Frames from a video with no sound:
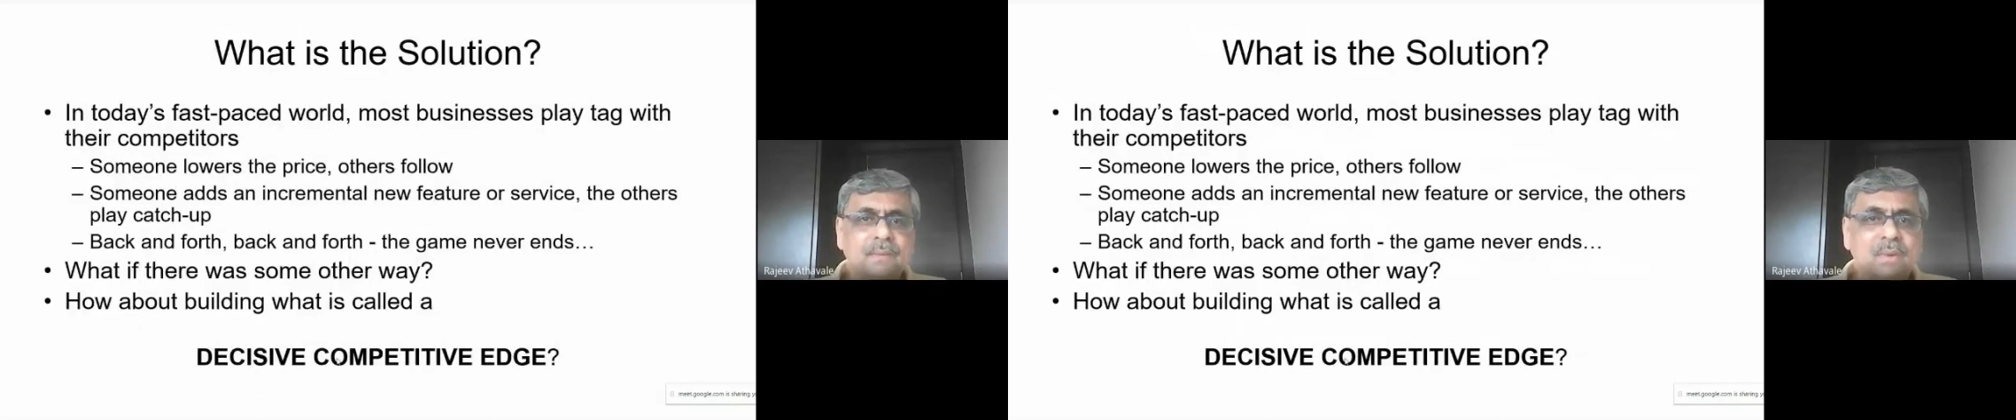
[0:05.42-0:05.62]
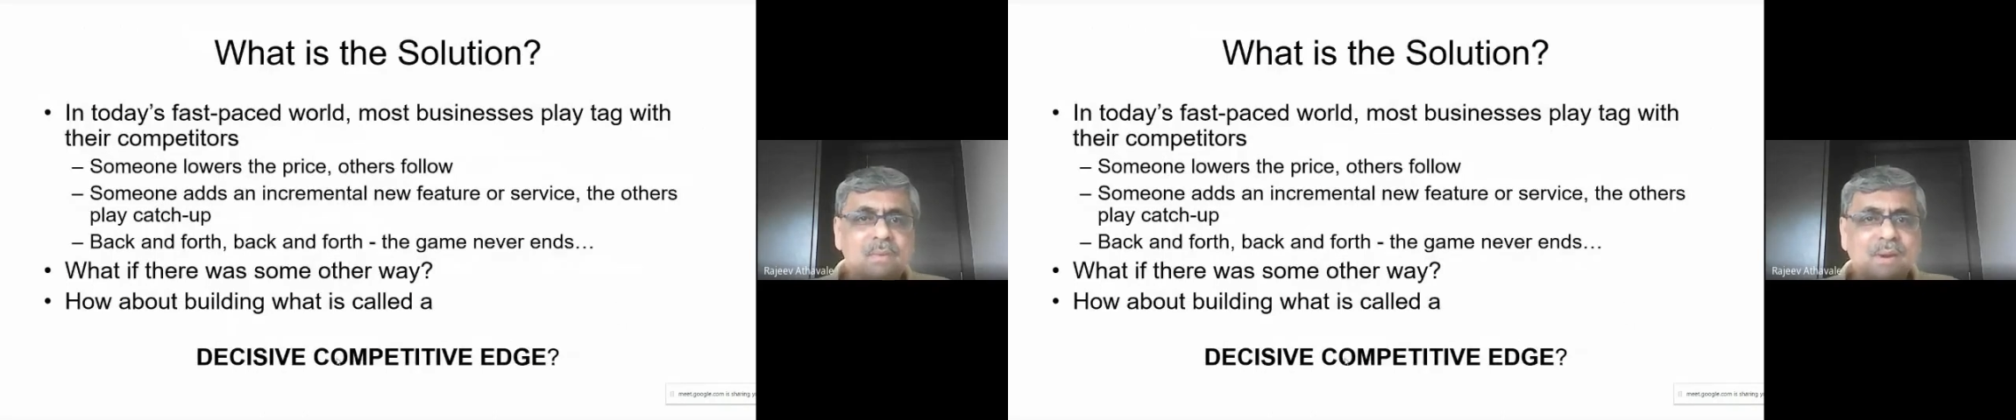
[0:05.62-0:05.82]

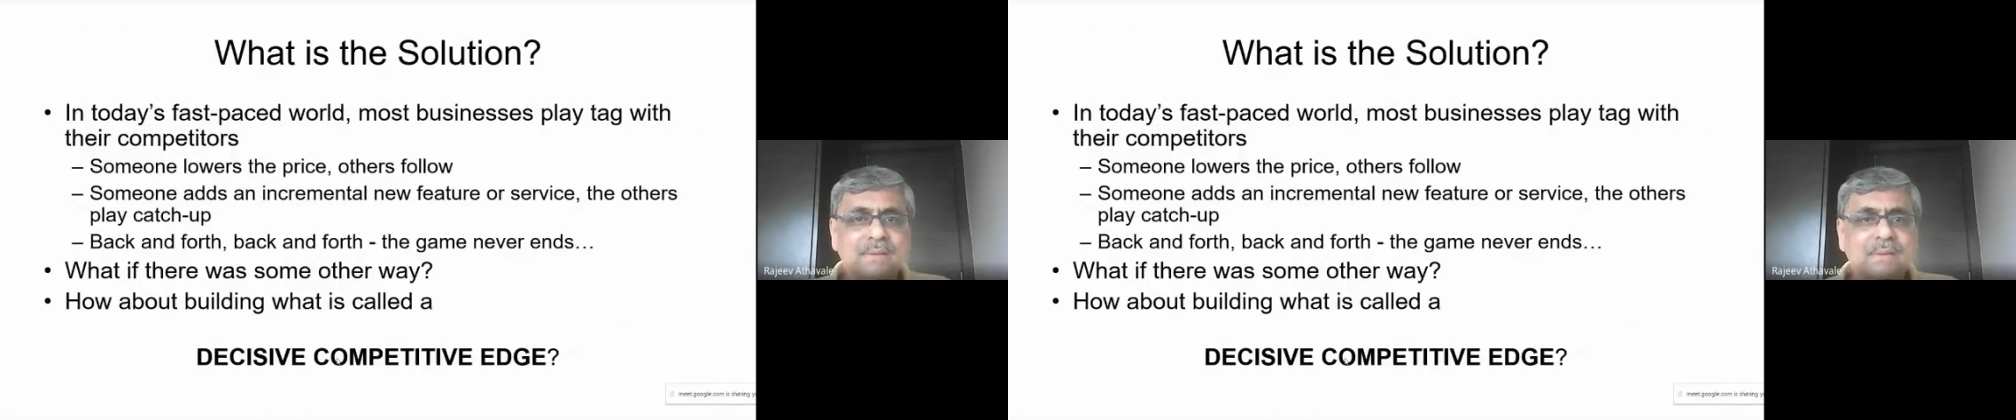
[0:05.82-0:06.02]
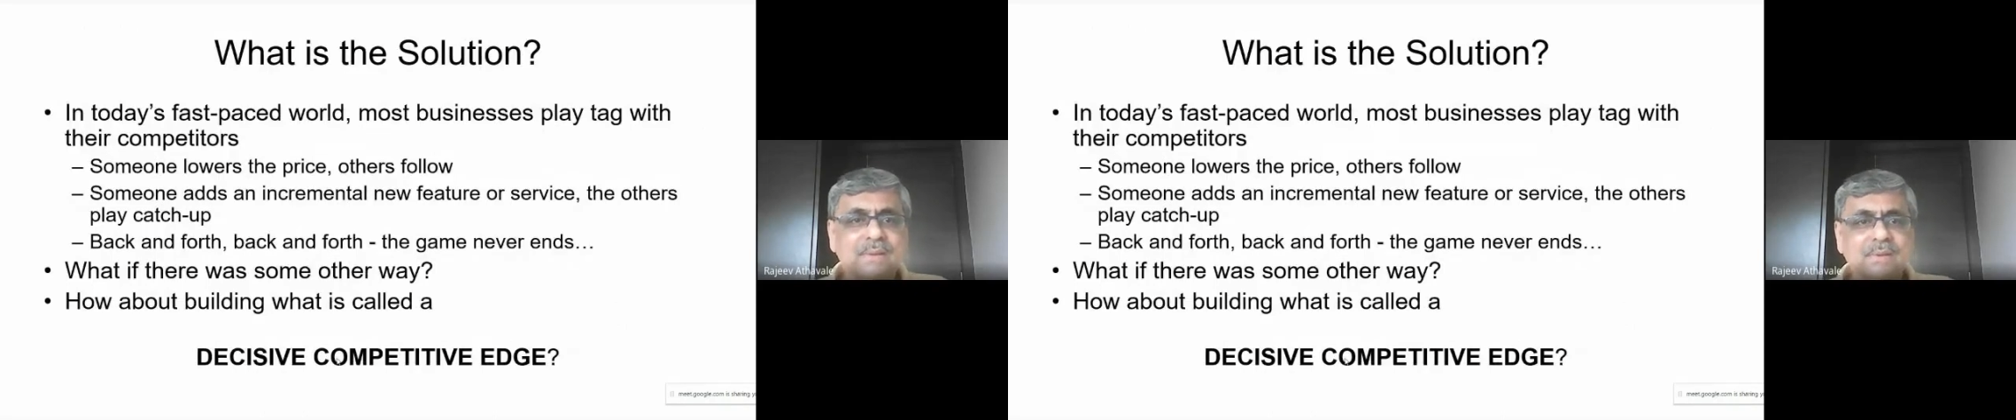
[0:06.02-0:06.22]
So what
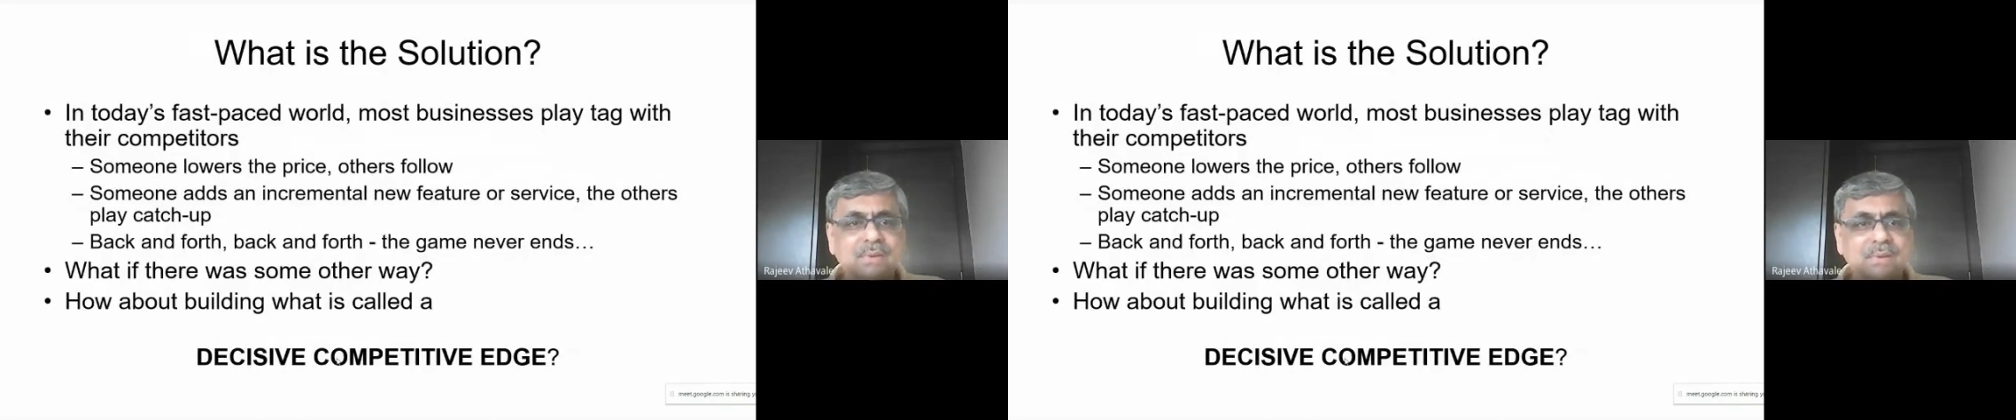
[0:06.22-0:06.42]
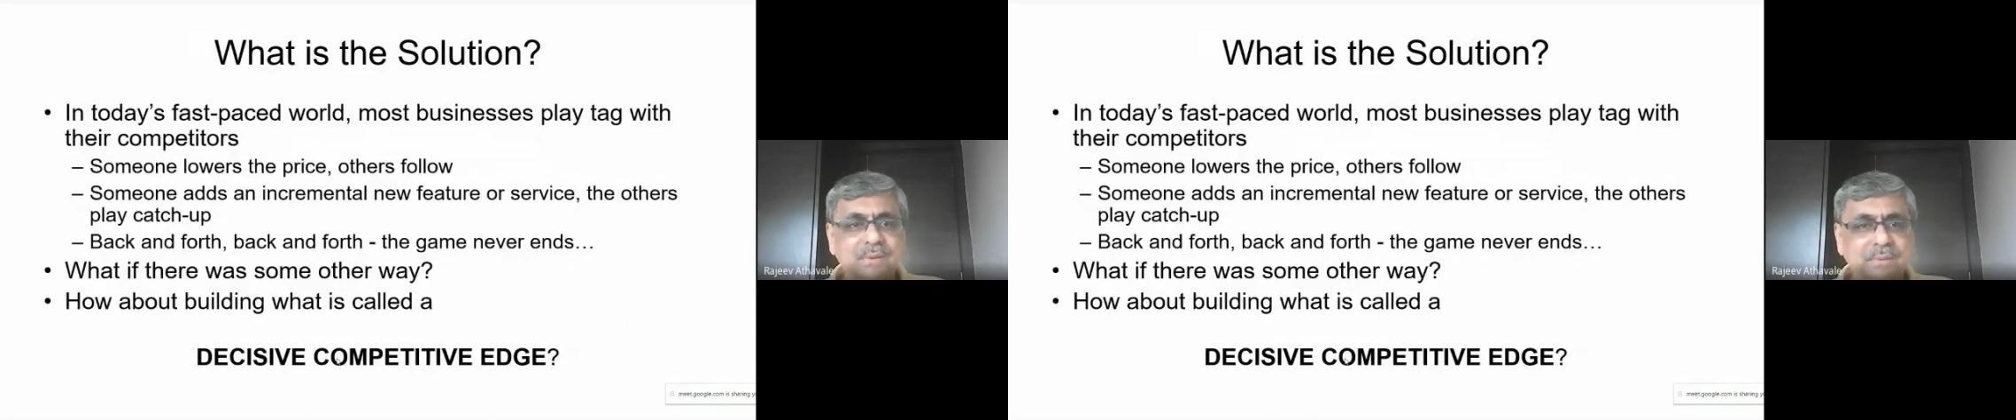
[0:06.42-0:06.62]
is the
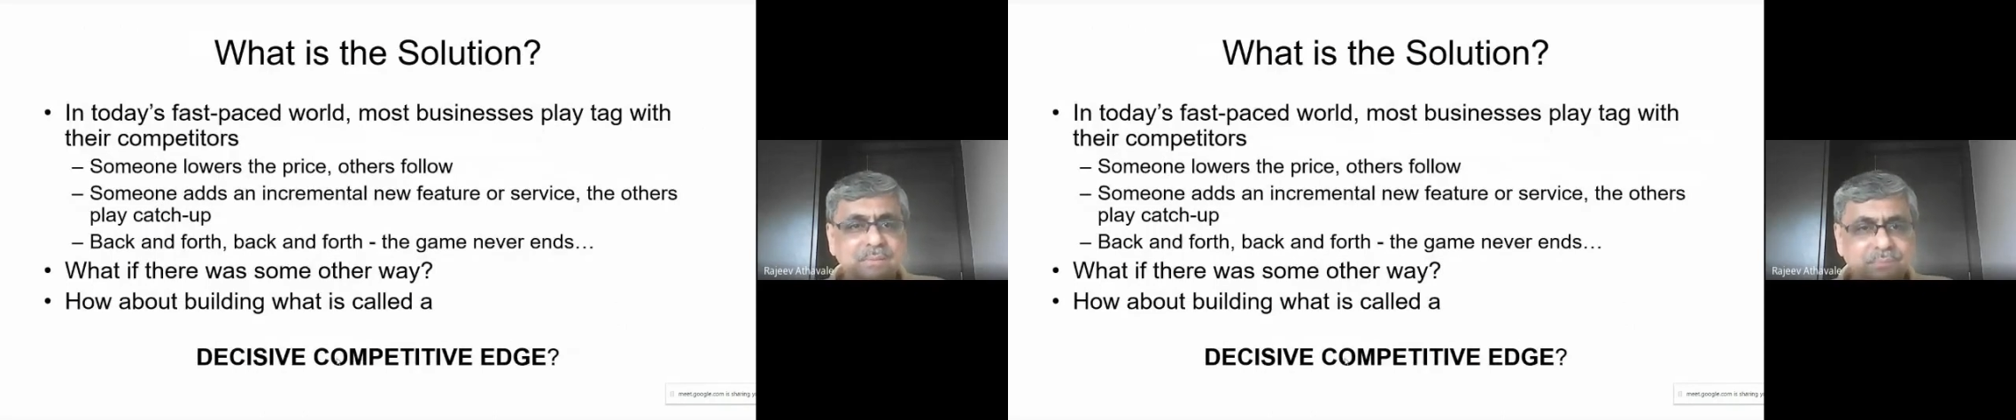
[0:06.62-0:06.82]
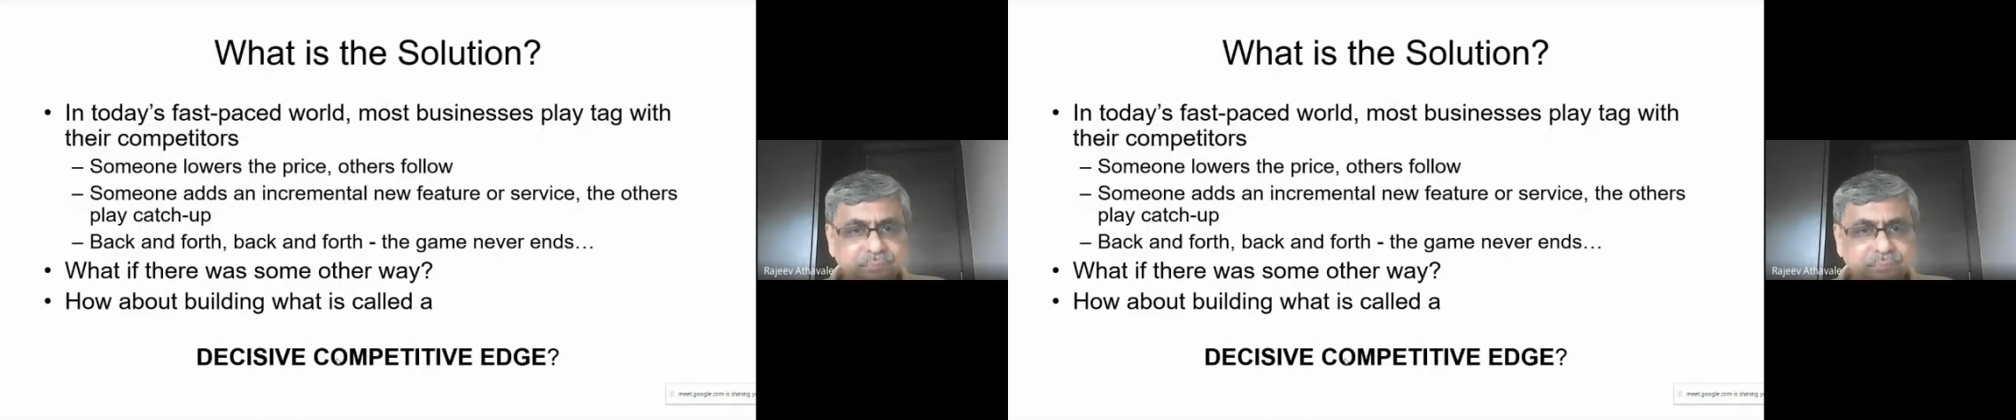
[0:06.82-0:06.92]
situation?